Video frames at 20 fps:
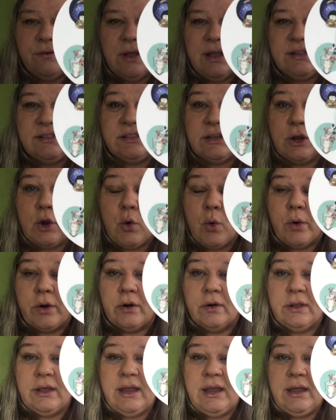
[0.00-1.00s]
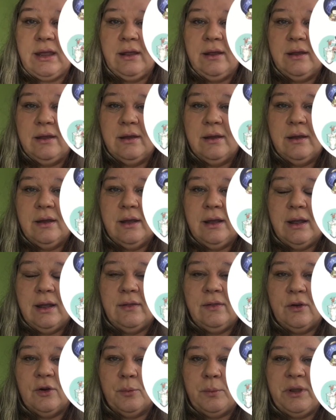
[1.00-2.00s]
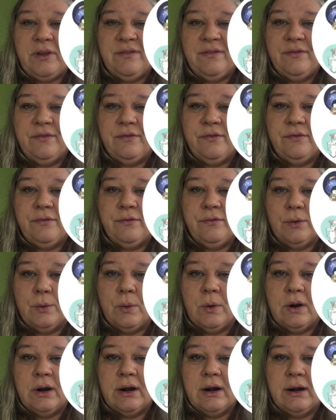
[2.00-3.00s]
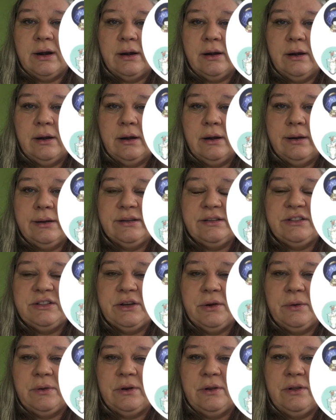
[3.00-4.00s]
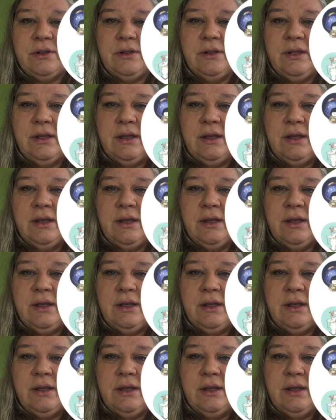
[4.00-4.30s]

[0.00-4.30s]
It's a quarterly, and there will be 4 in total.